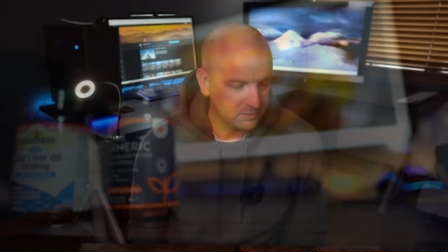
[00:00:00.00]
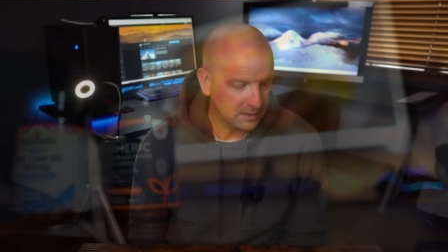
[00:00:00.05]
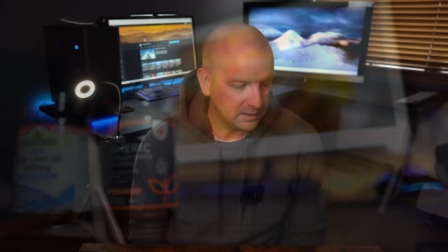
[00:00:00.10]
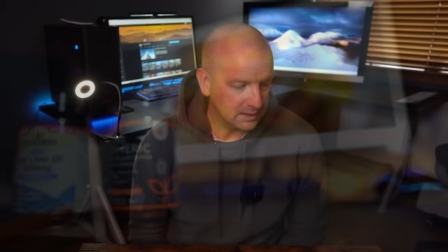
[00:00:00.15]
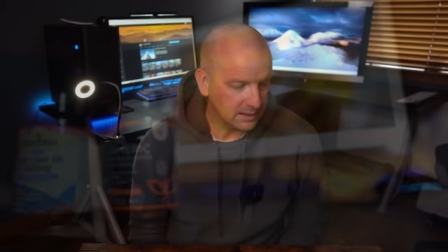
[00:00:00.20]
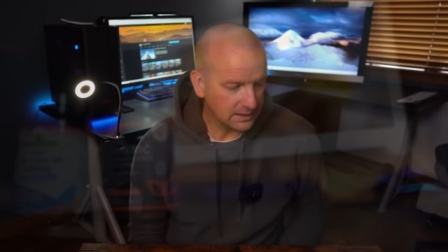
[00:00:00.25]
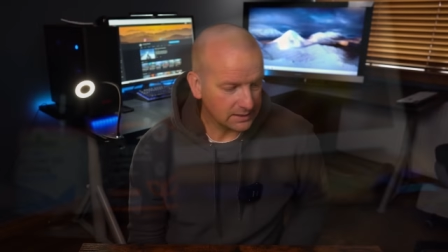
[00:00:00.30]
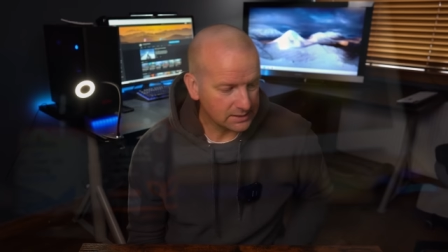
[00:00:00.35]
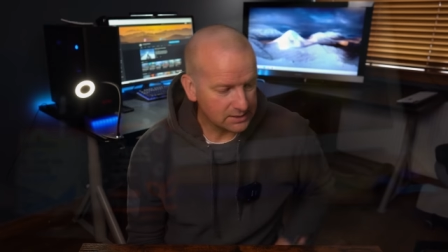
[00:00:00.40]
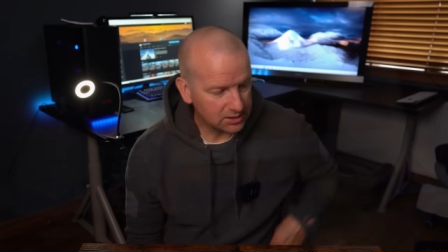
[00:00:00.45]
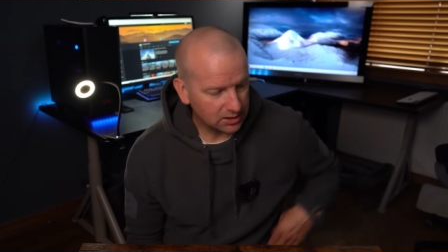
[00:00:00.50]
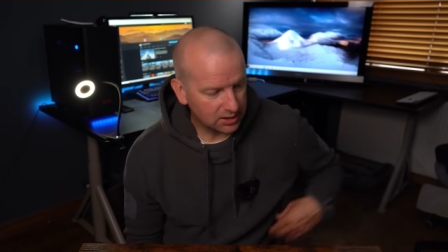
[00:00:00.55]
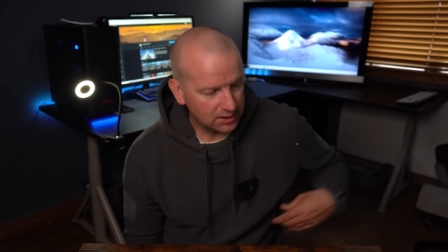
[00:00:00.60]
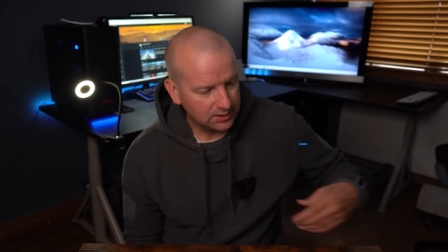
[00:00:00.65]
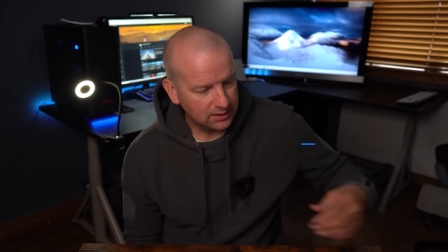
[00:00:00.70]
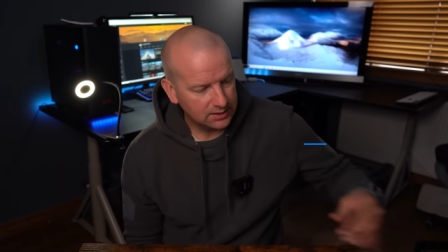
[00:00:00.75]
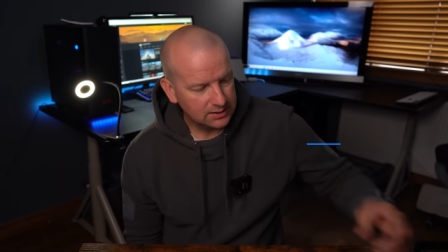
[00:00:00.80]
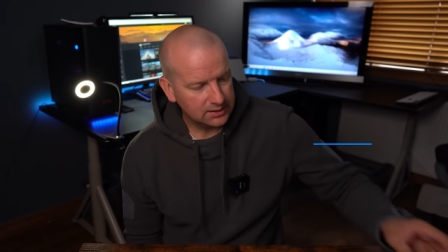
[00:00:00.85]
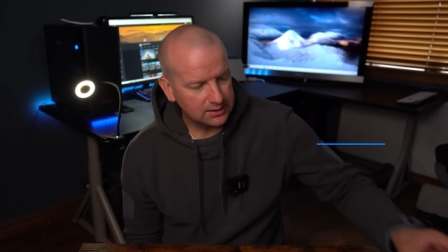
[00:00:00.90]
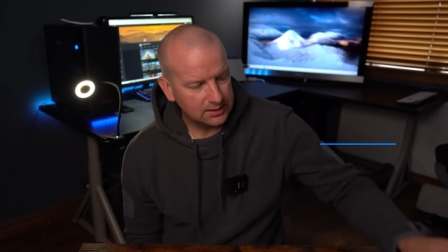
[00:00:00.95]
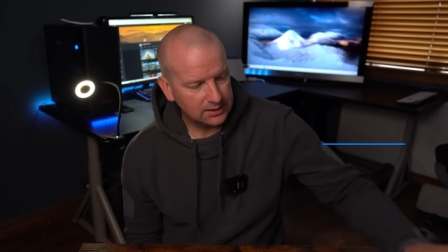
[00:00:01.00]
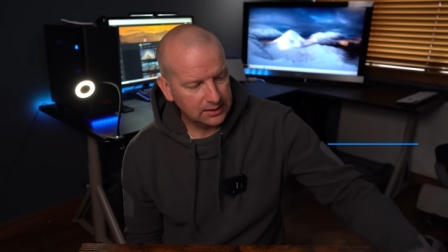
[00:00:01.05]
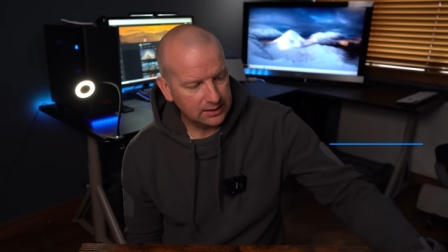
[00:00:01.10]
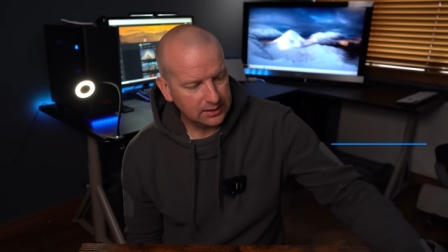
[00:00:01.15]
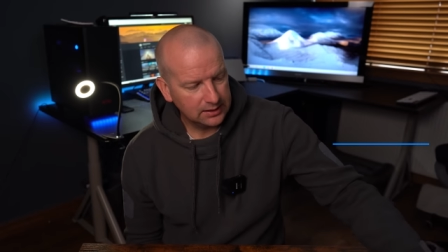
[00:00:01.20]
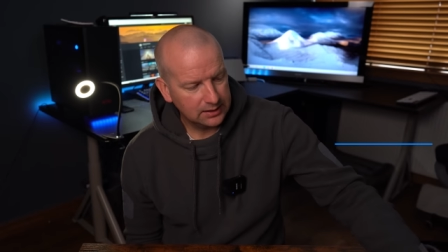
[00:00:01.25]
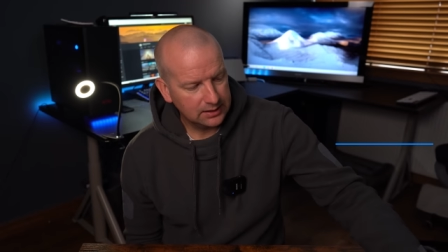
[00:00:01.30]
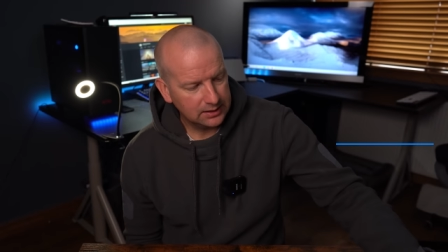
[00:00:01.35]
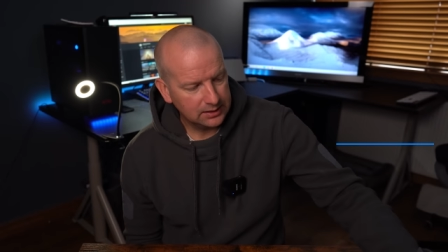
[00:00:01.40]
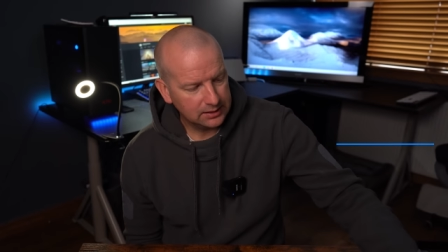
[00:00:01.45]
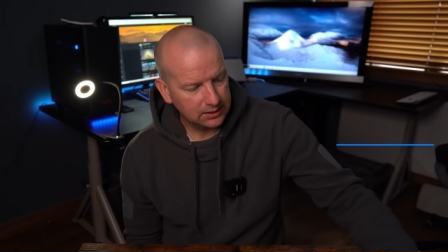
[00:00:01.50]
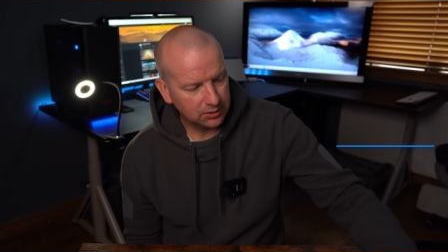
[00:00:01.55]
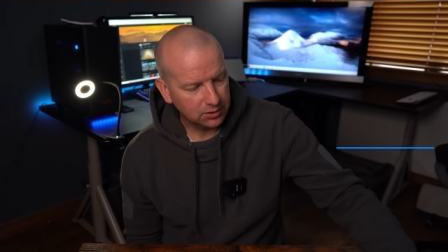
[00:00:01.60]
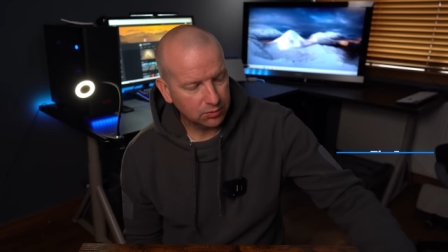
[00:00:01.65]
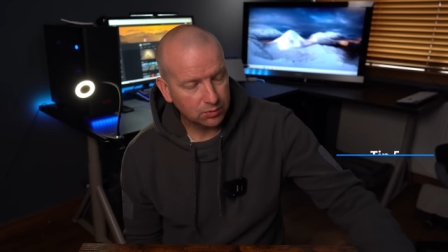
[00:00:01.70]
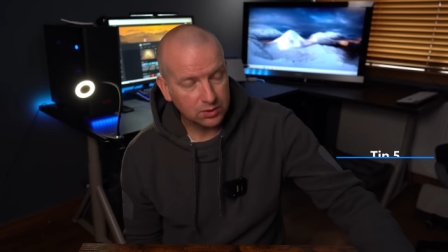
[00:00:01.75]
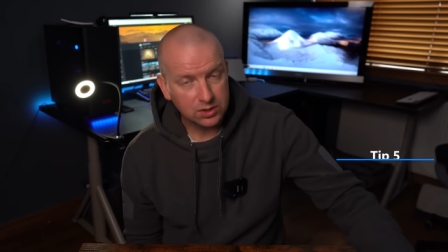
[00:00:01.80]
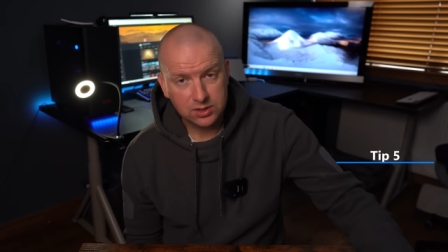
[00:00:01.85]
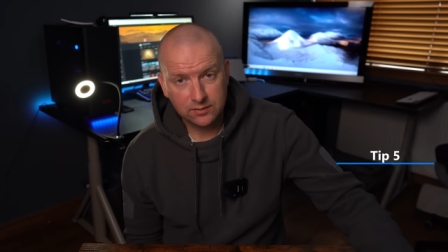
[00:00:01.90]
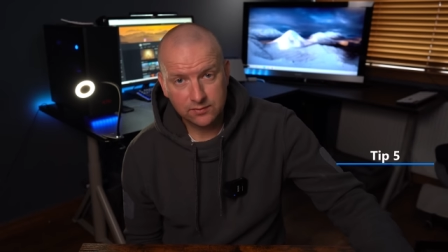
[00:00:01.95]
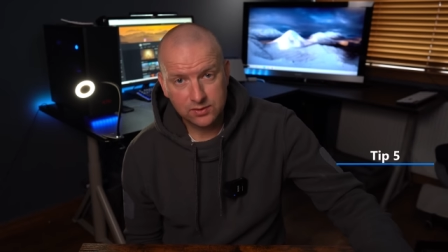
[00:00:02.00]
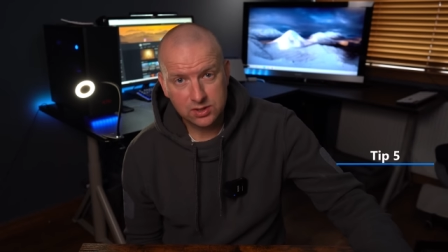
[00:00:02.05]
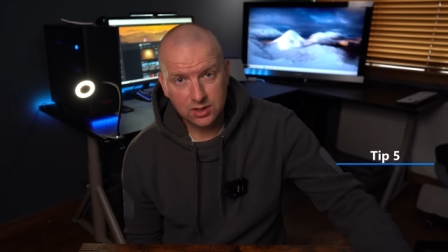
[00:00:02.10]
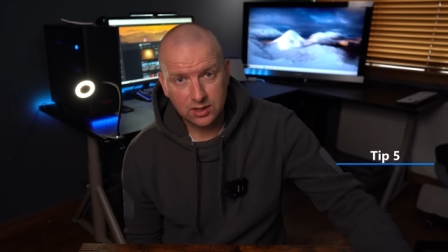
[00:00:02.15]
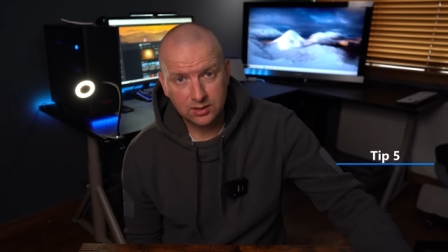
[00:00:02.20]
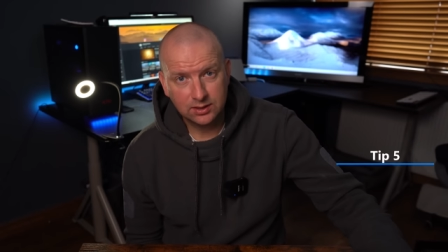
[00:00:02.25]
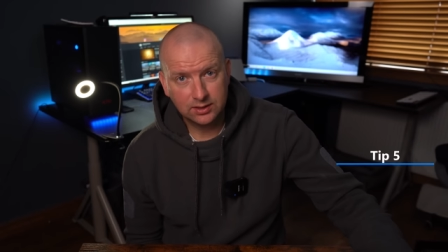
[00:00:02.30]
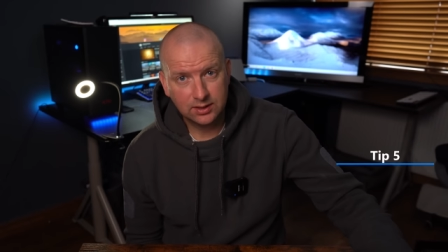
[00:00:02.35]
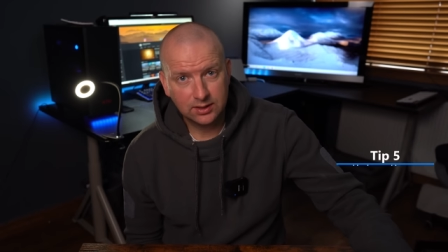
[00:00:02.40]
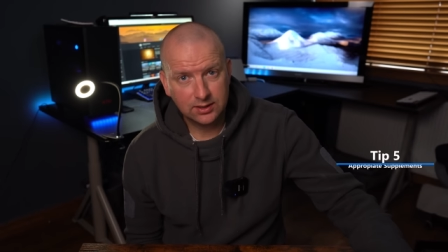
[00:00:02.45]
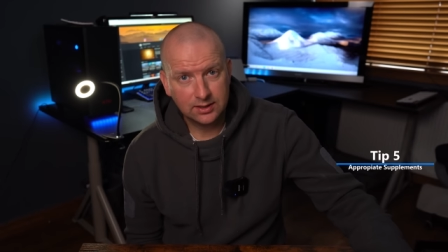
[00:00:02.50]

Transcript: I started to take, the other ones I've started to